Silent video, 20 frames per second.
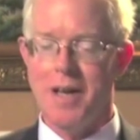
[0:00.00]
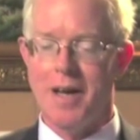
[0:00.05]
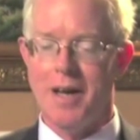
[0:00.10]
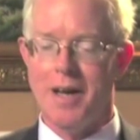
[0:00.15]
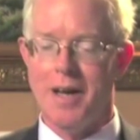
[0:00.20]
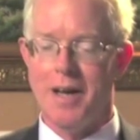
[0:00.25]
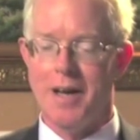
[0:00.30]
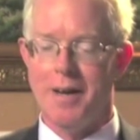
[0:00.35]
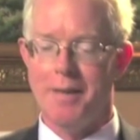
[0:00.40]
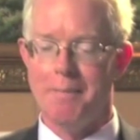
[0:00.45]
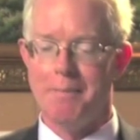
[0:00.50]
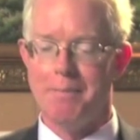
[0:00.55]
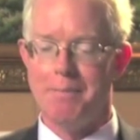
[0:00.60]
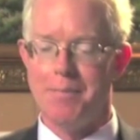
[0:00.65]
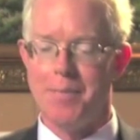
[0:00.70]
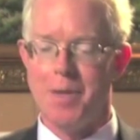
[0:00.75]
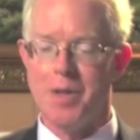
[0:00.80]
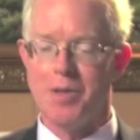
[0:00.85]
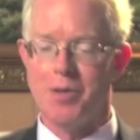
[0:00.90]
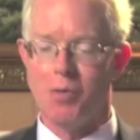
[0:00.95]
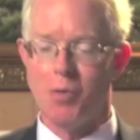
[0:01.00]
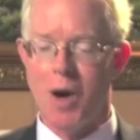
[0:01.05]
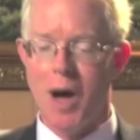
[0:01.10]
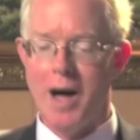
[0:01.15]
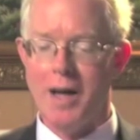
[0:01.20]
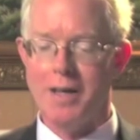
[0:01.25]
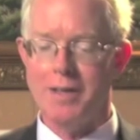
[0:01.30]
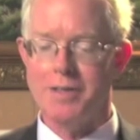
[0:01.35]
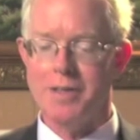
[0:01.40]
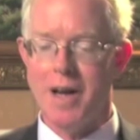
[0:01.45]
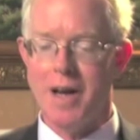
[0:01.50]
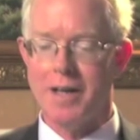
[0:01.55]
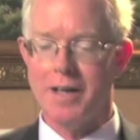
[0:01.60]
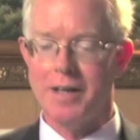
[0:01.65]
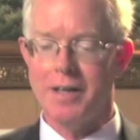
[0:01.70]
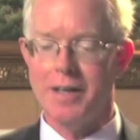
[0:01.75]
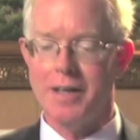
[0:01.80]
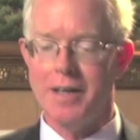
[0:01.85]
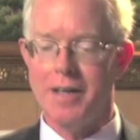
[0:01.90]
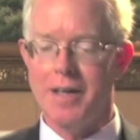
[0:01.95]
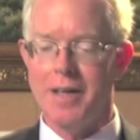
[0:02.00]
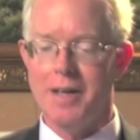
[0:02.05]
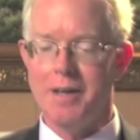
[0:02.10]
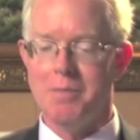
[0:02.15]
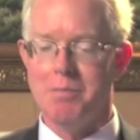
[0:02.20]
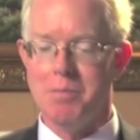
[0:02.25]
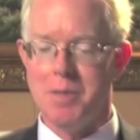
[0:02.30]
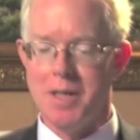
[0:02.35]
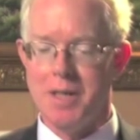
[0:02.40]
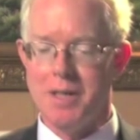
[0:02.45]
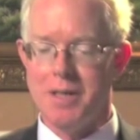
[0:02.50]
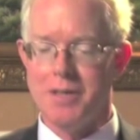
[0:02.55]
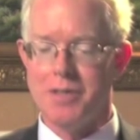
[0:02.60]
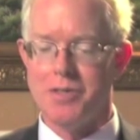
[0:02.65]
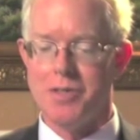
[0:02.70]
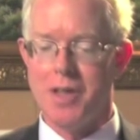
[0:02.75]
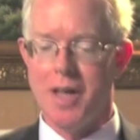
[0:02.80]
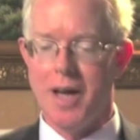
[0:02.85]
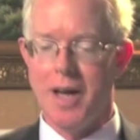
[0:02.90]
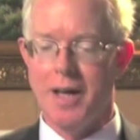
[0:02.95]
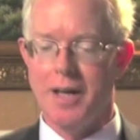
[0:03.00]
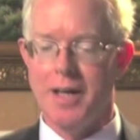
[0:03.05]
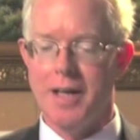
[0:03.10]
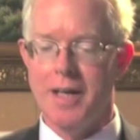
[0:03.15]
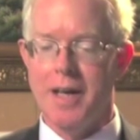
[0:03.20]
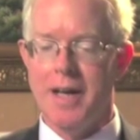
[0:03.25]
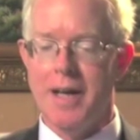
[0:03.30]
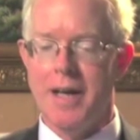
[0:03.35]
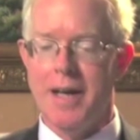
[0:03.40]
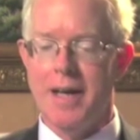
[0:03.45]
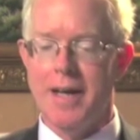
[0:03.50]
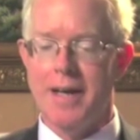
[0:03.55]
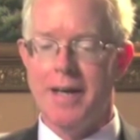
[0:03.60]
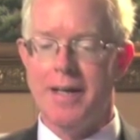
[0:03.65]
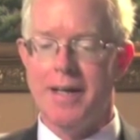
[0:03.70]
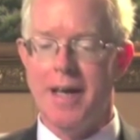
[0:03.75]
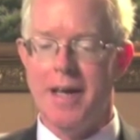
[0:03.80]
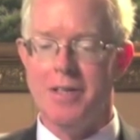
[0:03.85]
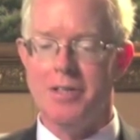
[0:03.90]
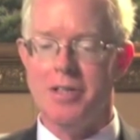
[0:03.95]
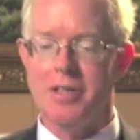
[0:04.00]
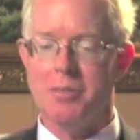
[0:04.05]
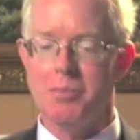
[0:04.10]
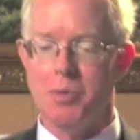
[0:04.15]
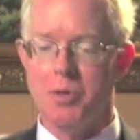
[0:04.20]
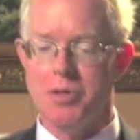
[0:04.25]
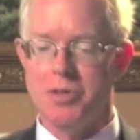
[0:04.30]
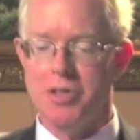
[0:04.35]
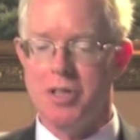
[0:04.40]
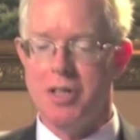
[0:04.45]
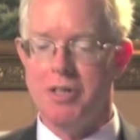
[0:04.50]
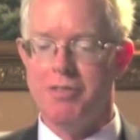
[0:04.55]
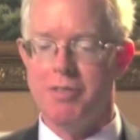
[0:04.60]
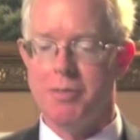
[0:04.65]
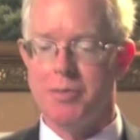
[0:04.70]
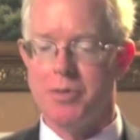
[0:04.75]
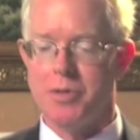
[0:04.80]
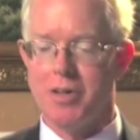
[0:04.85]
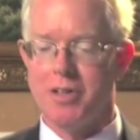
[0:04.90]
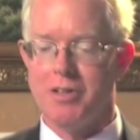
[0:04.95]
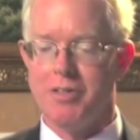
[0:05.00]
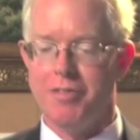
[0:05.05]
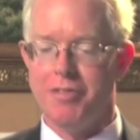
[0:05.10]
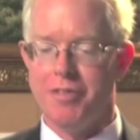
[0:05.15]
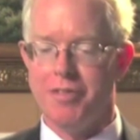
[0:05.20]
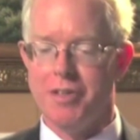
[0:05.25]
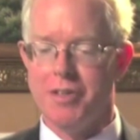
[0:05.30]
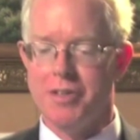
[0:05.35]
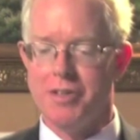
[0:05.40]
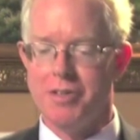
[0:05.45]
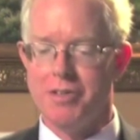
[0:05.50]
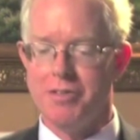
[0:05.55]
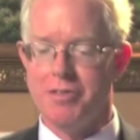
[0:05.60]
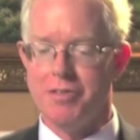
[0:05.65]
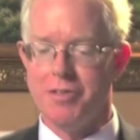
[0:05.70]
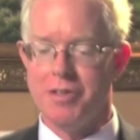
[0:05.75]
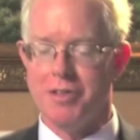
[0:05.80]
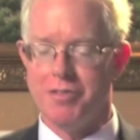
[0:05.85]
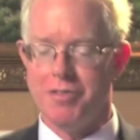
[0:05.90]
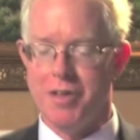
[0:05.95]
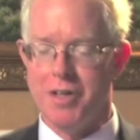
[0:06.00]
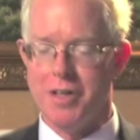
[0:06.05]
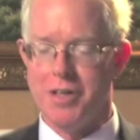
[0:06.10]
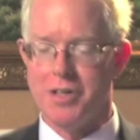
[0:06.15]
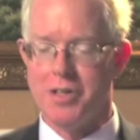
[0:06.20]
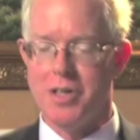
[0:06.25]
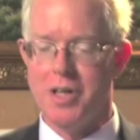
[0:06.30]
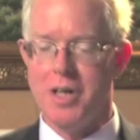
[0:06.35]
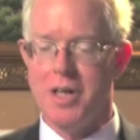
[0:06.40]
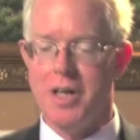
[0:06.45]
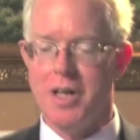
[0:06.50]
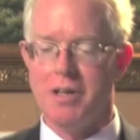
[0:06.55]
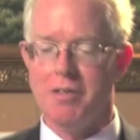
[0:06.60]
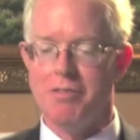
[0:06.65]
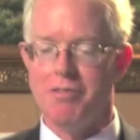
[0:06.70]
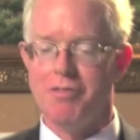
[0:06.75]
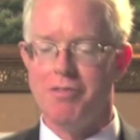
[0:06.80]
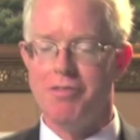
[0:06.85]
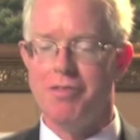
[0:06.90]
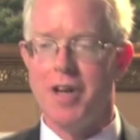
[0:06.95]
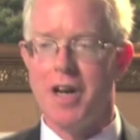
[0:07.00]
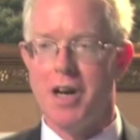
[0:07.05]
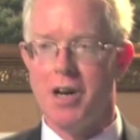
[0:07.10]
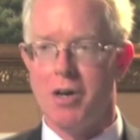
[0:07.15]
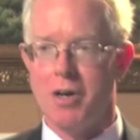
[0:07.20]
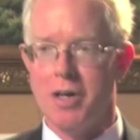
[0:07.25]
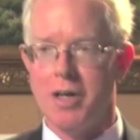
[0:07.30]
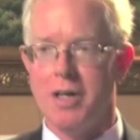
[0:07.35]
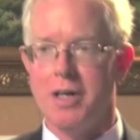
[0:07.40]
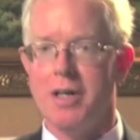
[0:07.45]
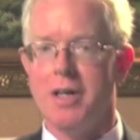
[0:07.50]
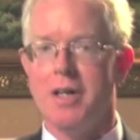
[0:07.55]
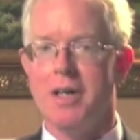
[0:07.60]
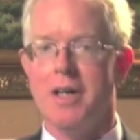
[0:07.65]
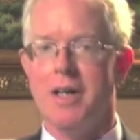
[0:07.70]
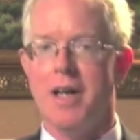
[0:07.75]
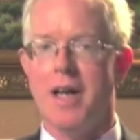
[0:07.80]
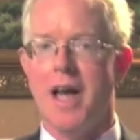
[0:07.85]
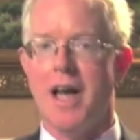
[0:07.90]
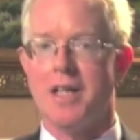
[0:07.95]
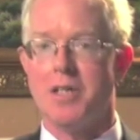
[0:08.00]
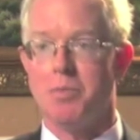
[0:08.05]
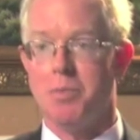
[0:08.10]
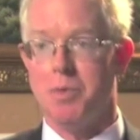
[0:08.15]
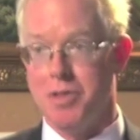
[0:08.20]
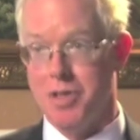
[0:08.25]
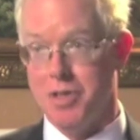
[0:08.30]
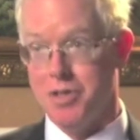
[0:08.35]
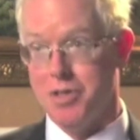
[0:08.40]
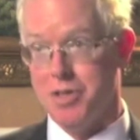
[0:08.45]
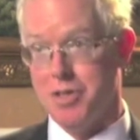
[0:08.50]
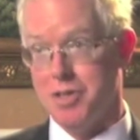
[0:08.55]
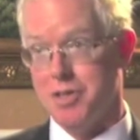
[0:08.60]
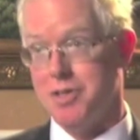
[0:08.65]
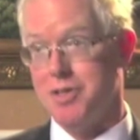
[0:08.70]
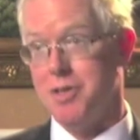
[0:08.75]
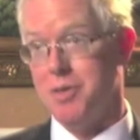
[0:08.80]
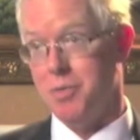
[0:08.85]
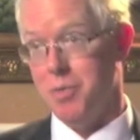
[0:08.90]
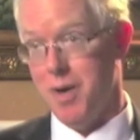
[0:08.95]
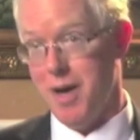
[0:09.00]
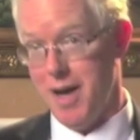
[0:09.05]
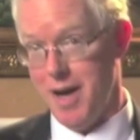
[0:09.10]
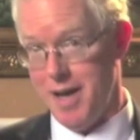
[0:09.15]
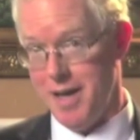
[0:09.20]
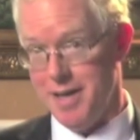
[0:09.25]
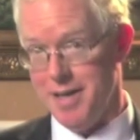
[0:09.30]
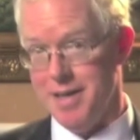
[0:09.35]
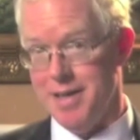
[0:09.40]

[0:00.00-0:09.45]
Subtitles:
The rocket docket means that cases proceed from start to finish in a very expeditious way.